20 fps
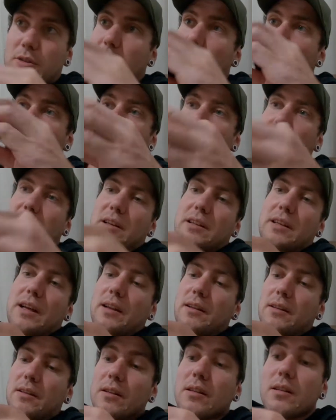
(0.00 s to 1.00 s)
cabling in that
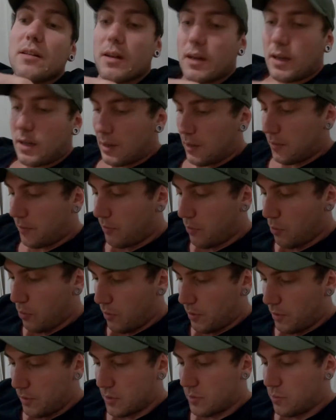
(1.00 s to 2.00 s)
for
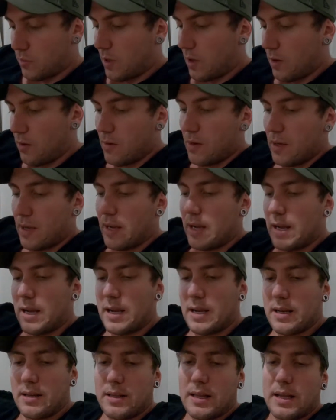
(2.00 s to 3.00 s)
it as well,
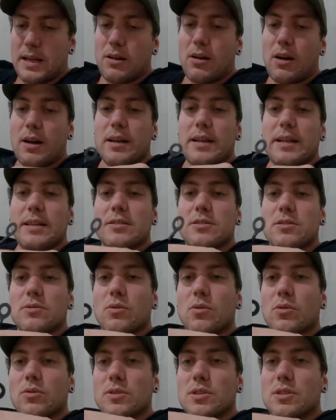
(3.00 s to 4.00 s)
and then I needed
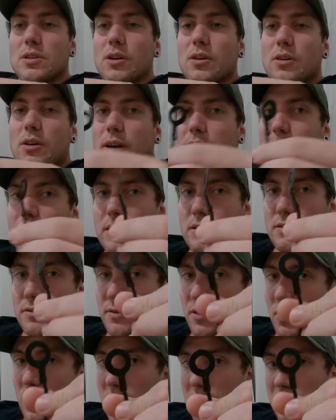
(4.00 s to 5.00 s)
to
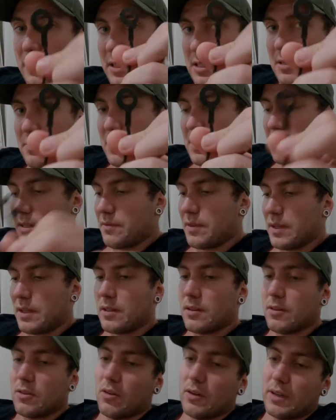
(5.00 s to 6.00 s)
find these specific
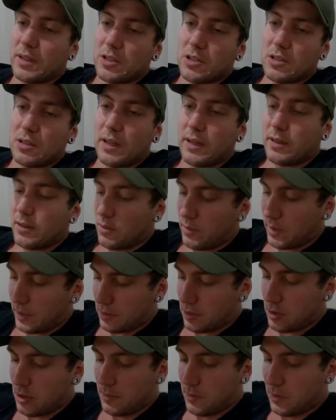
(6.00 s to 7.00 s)
non-insulated ring
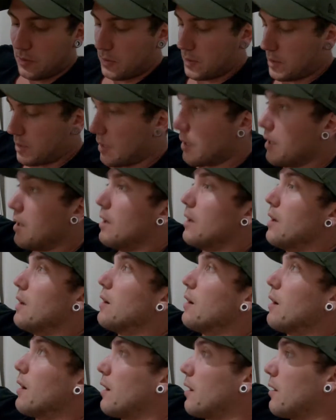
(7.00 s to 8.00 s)
terminals.
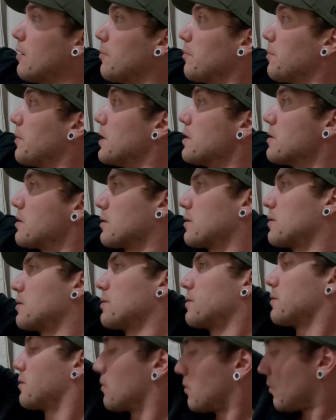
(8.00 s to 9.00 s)
There's a
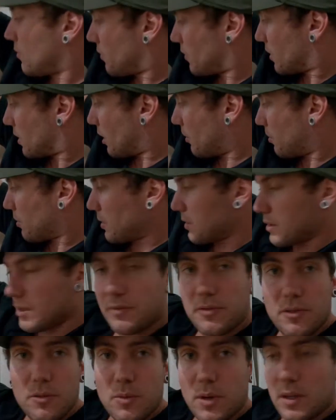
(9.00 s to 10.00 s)
couple of
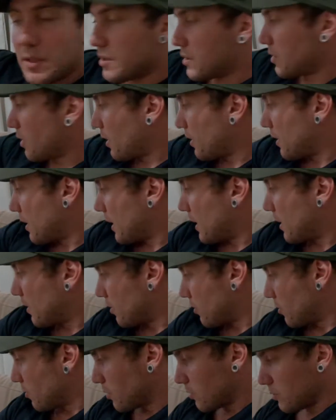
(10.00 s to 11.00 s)
different ones that I need.
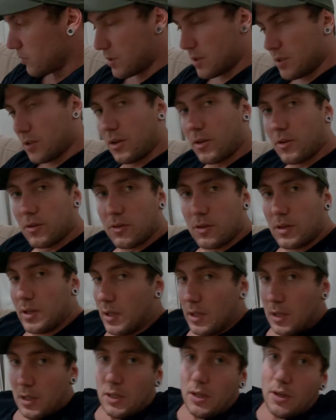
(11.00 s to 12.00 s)
Also,
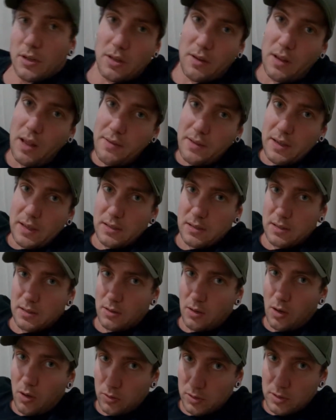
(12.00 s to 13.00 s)
for that there's an
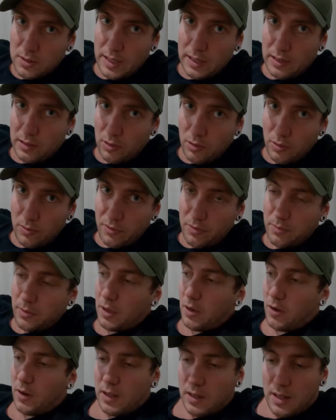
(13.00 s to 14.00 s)
alternator loom for my
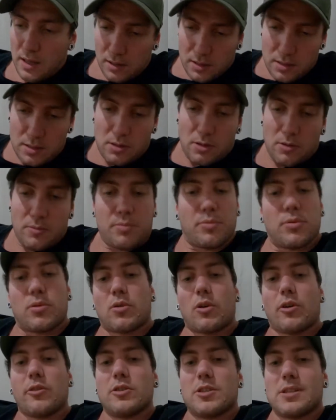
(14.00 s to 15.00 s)
Hilux, so
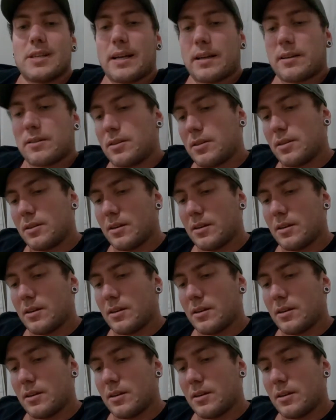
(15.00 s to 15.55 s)
project